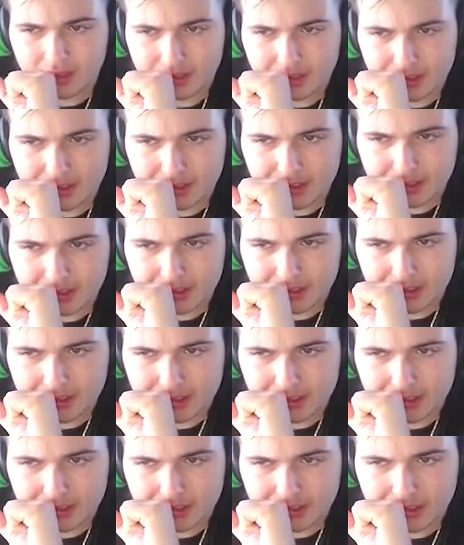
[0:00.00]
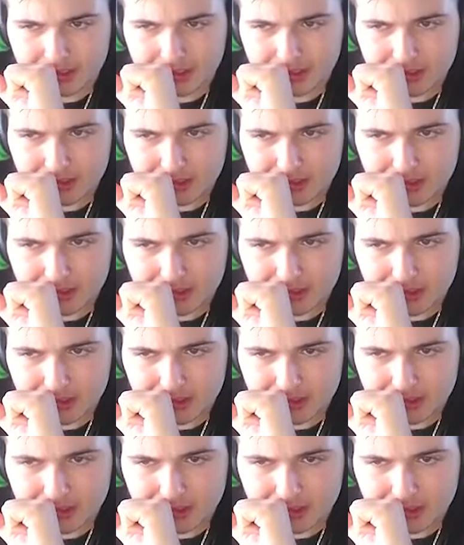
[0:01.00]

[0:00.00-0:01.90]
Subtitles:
[no speech]